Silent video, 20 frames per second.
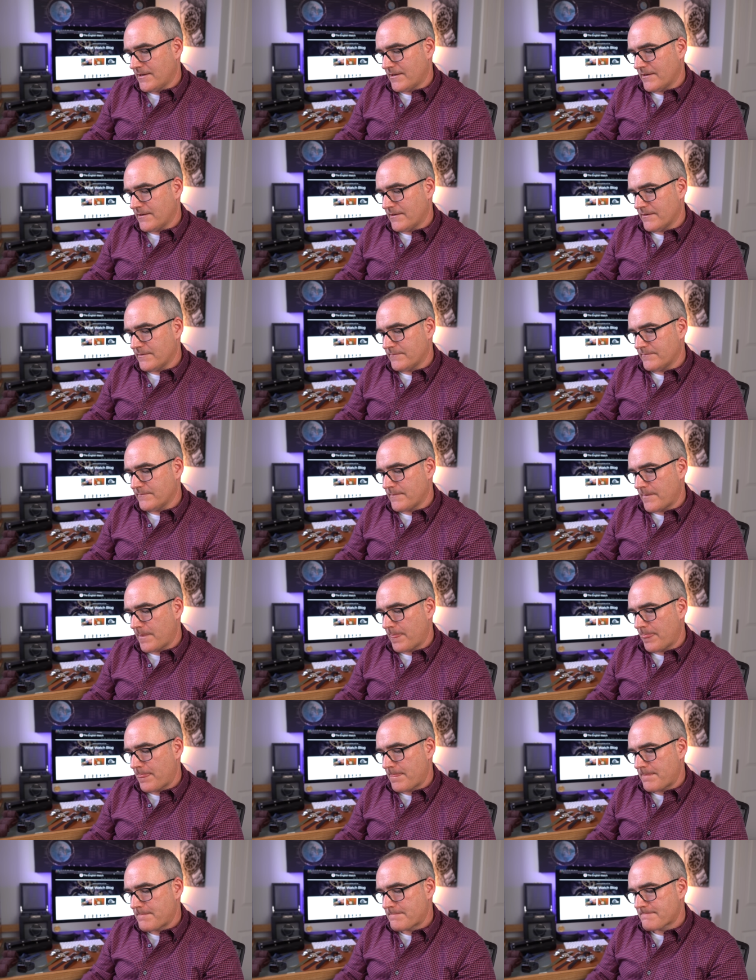Um,
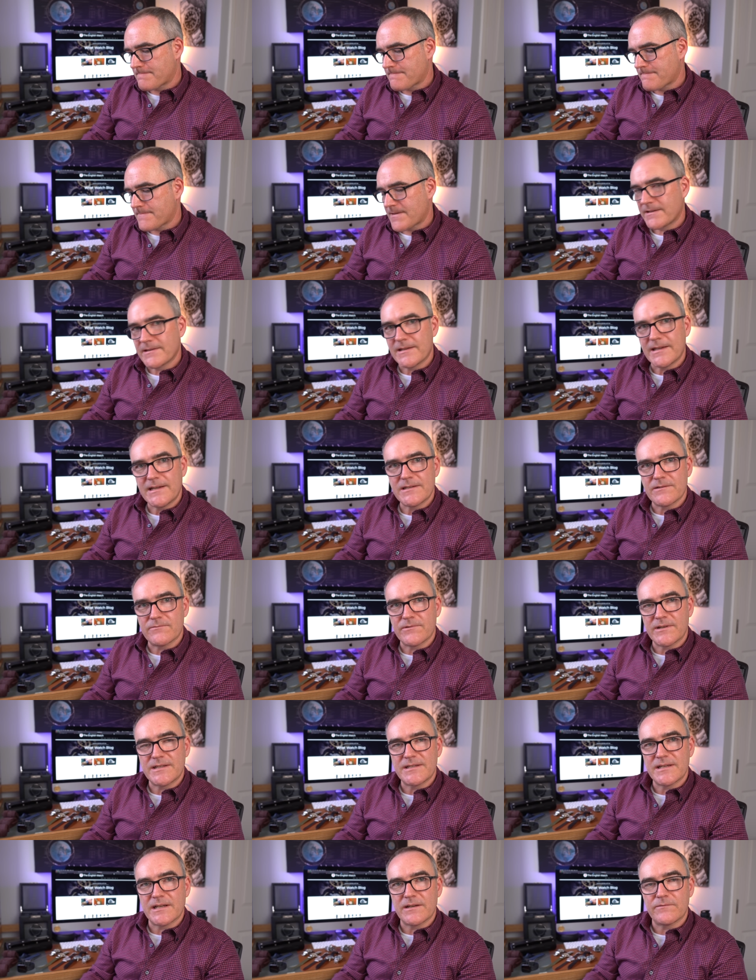these are
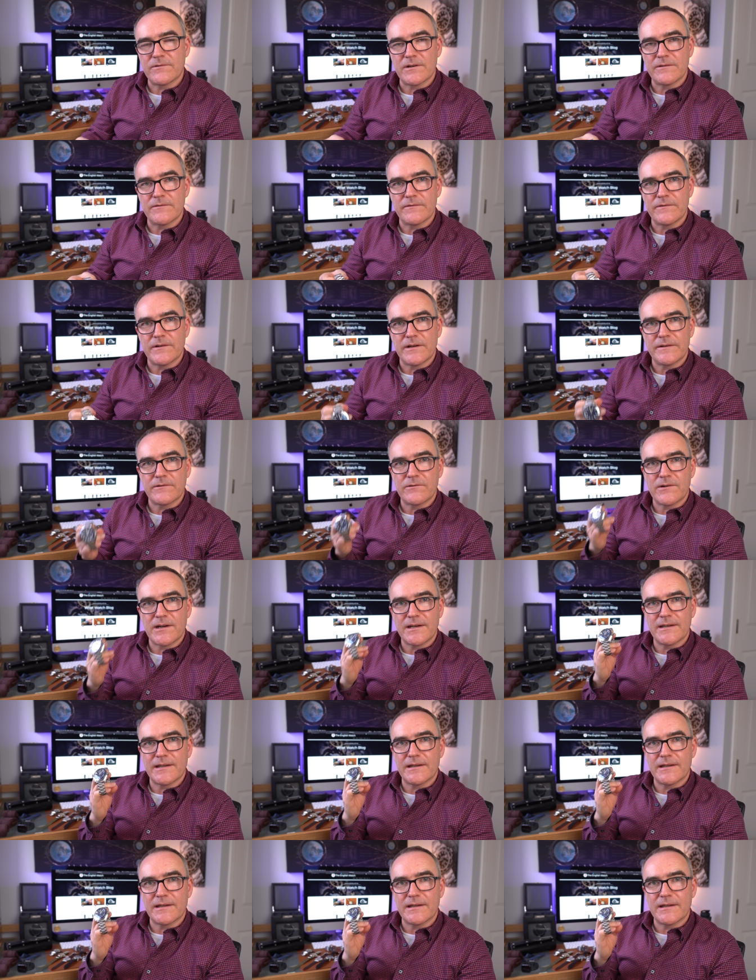retailing for over five grand